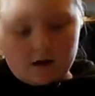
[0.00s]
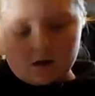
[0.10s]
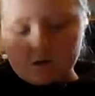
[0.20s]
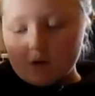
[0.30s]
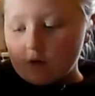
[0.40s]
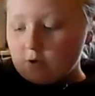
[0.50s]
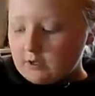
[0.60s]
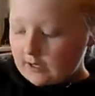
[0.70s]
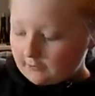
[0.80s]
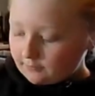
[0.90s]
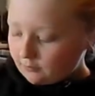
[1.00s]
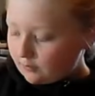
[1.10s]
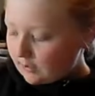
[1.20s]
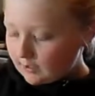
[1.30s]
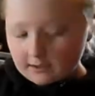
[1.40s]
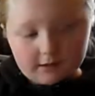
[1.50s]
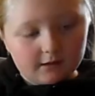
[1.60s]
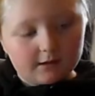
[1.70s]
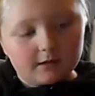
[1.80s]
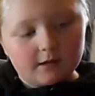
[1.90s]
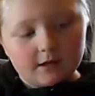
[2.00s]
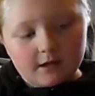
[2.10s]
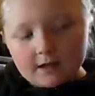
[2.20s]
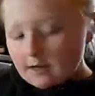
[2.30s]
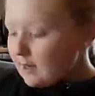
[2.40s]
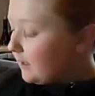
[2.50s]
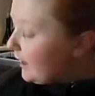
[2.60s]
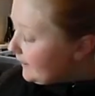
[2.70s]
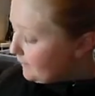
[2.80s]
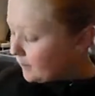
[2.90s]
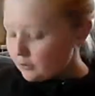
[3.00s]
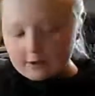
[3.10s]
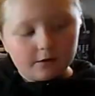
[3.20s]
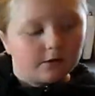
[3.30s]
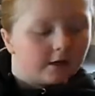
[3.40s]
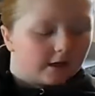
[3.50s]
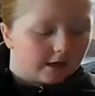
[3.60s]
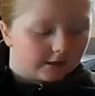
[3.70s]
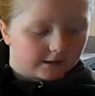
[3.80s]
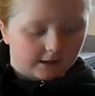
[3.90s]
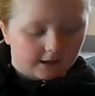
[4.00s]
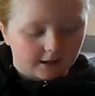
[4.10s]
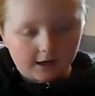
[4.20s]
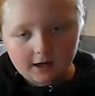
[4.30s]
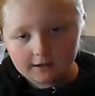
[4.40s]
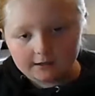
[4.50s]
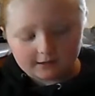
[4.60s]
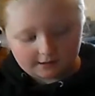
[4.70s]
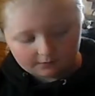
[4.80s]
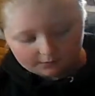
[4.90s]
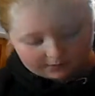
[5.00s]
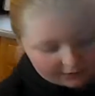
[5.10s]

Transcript: and we're going to have to cut it. And I figured out, instead of cutting it